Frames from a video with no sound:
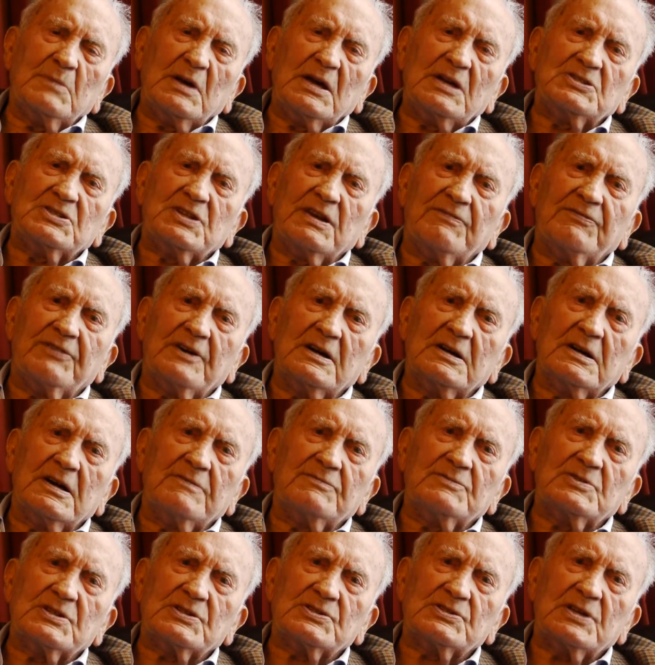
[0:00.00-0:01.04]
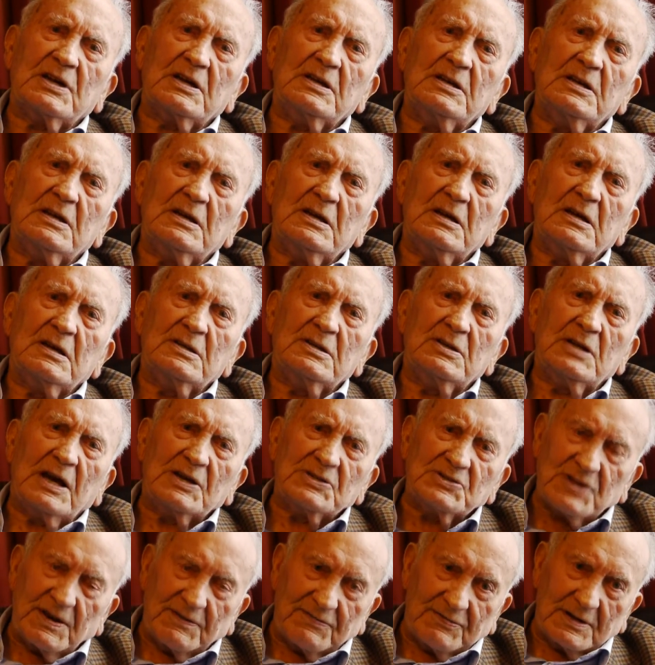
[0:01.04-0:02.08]
85, do you see?
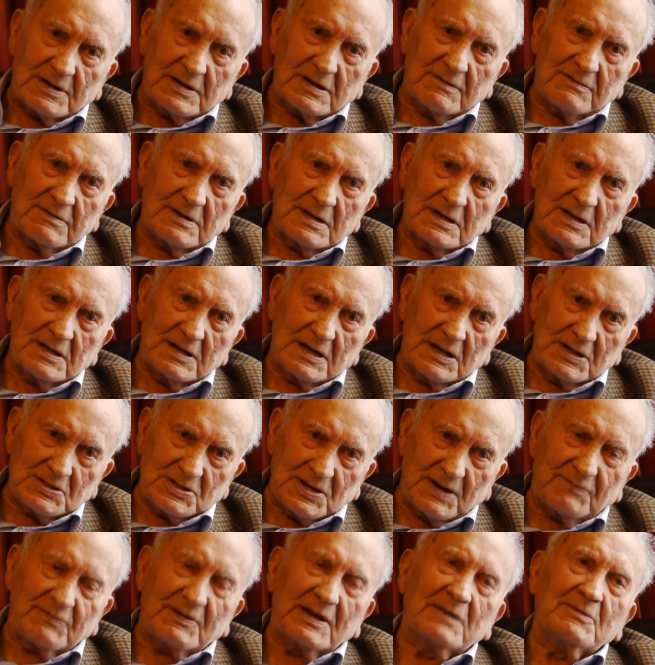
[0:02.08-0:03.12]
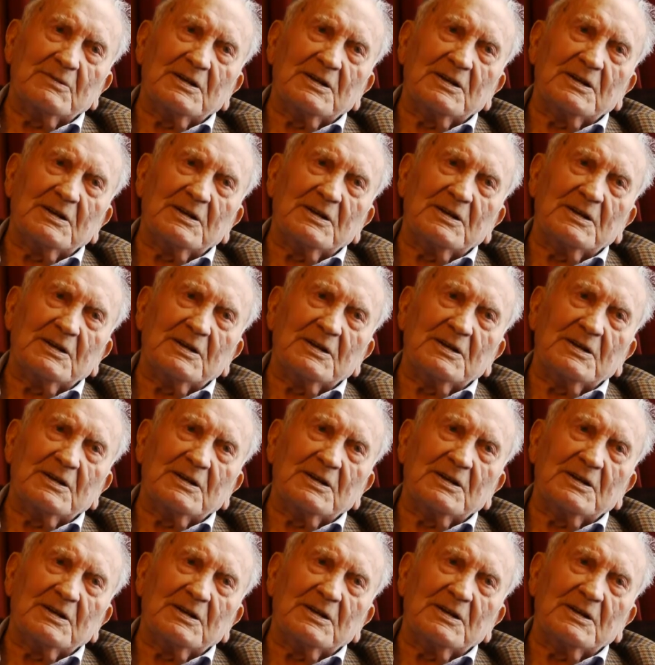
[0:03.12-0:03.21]
95. 95,